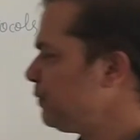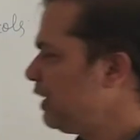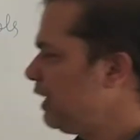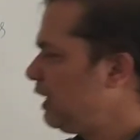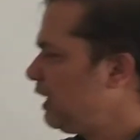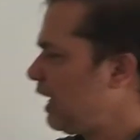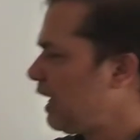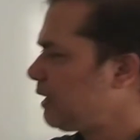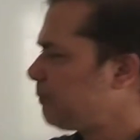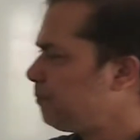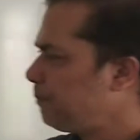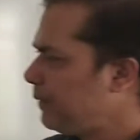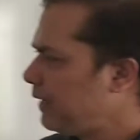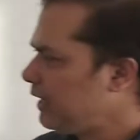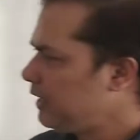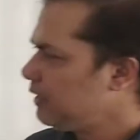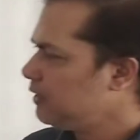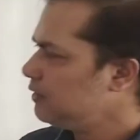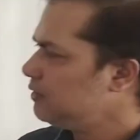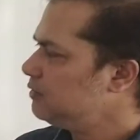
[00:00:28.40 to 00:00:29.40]
Like
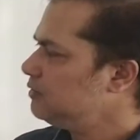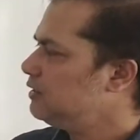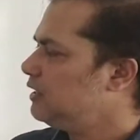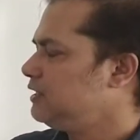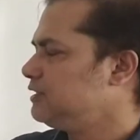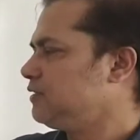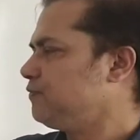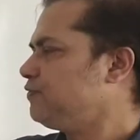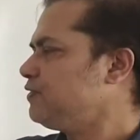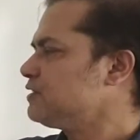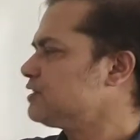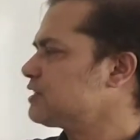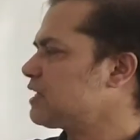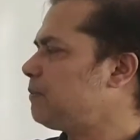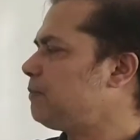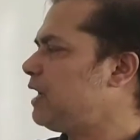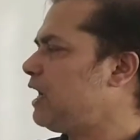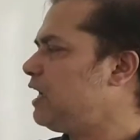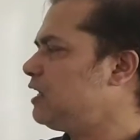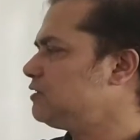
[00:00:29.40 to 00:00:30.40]
ping is the first
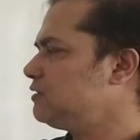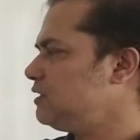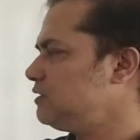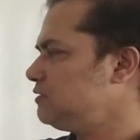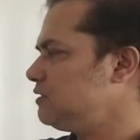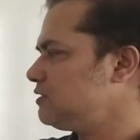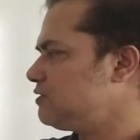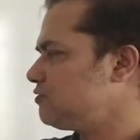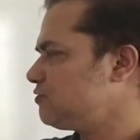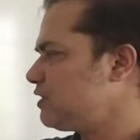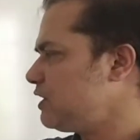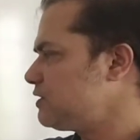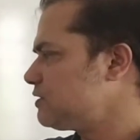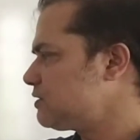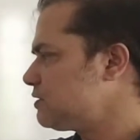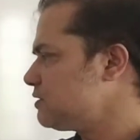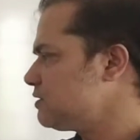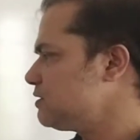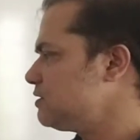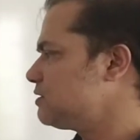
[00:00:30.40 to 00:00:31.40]
command, and the
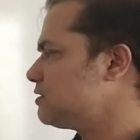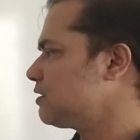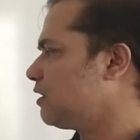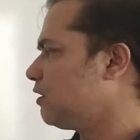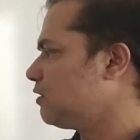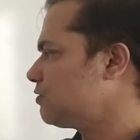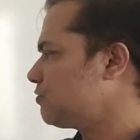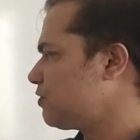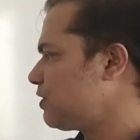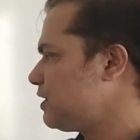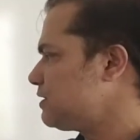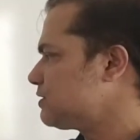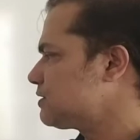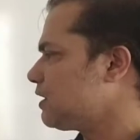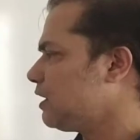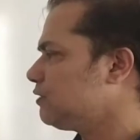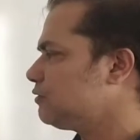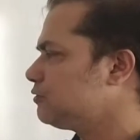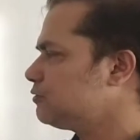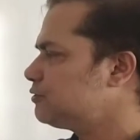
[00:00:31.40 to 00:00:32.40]
tracer or trace
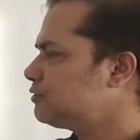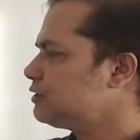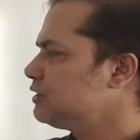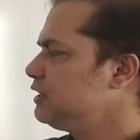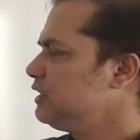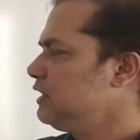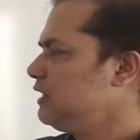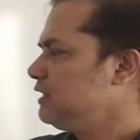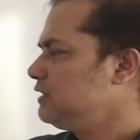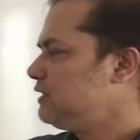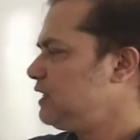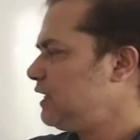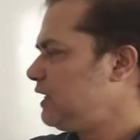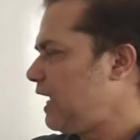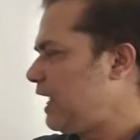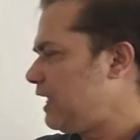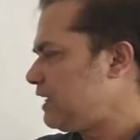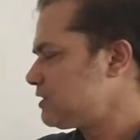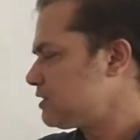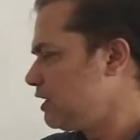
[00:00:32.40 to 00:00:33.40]
out. Then
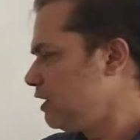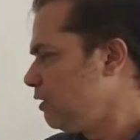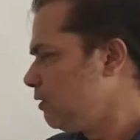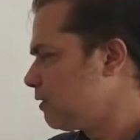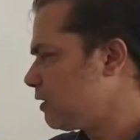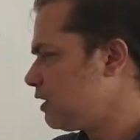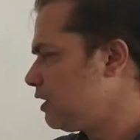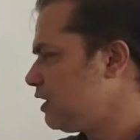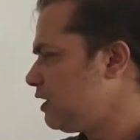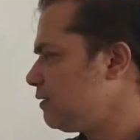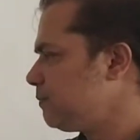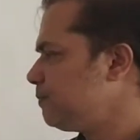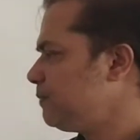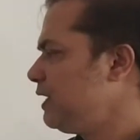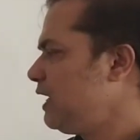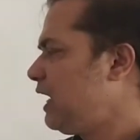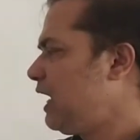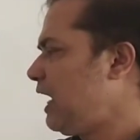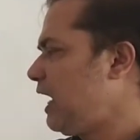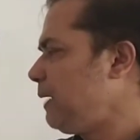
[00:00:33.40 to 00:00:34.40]
as looker,
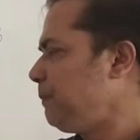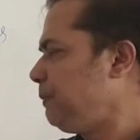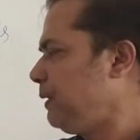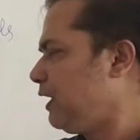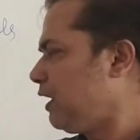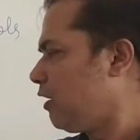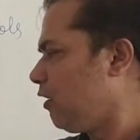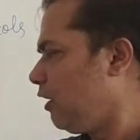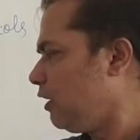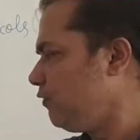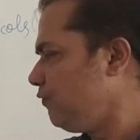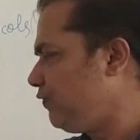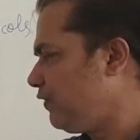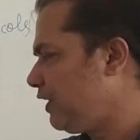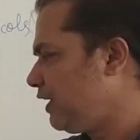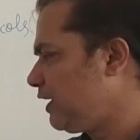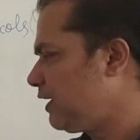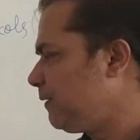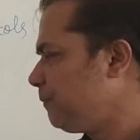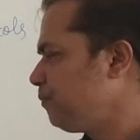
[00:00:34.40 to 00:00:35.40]
IP
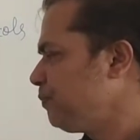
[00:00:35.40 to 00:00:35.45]
config.